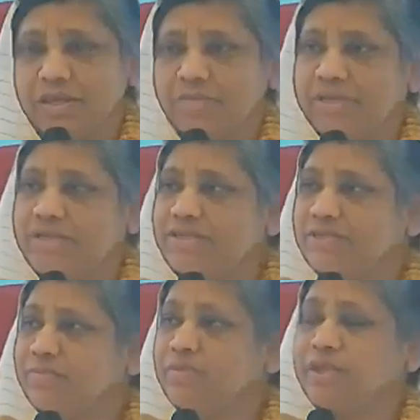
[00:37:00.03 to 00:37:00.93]
But he is
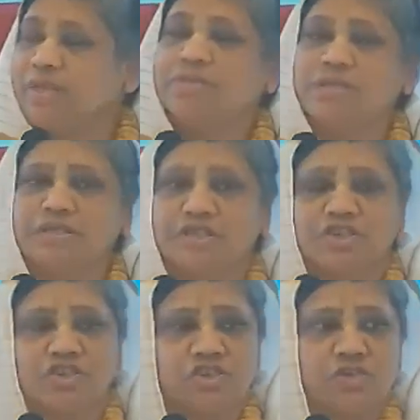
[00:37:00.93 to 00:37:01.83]
the preeminent
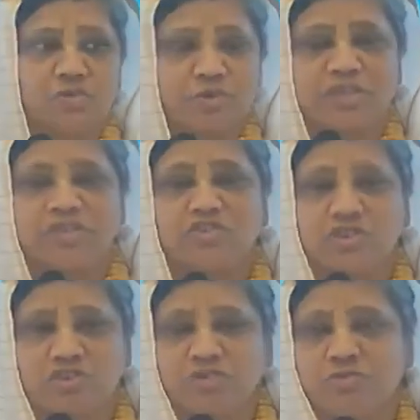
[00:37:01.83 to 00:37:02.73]
Shiksha Guru. He is the
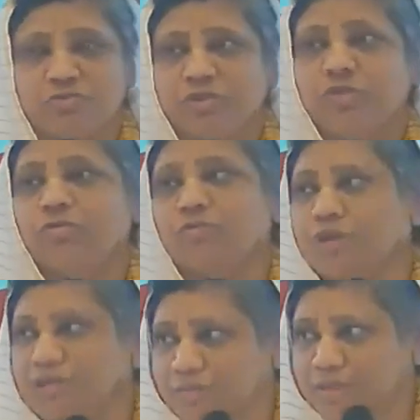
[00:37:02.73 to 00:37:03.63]
Shiksha Guru for the whole
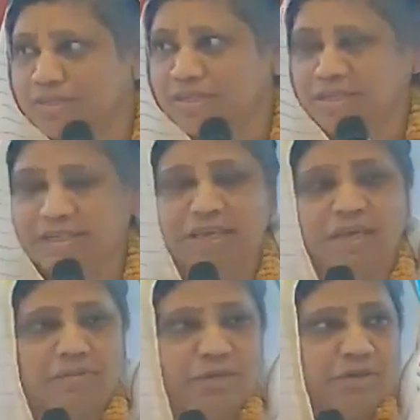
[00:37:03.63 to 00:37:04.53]
world
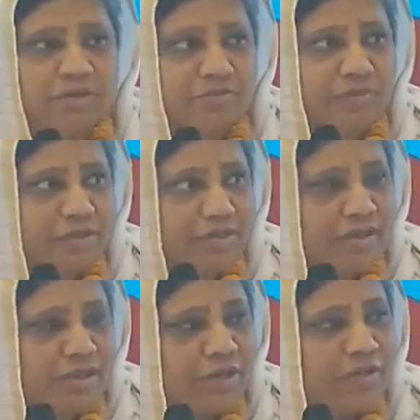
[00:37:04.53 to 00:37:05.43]
because of his,
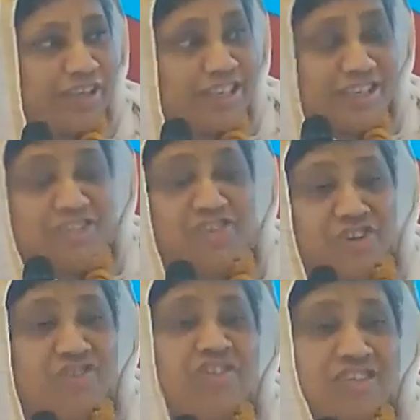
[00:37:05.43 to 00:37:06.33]
these
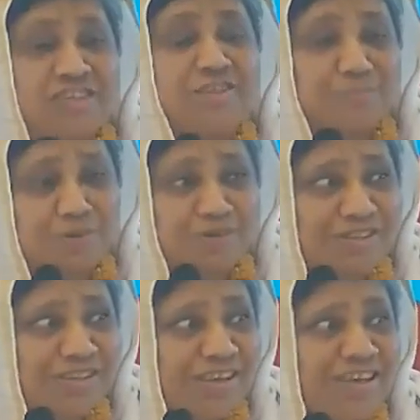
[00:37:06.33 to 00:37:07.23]
instructions in his books.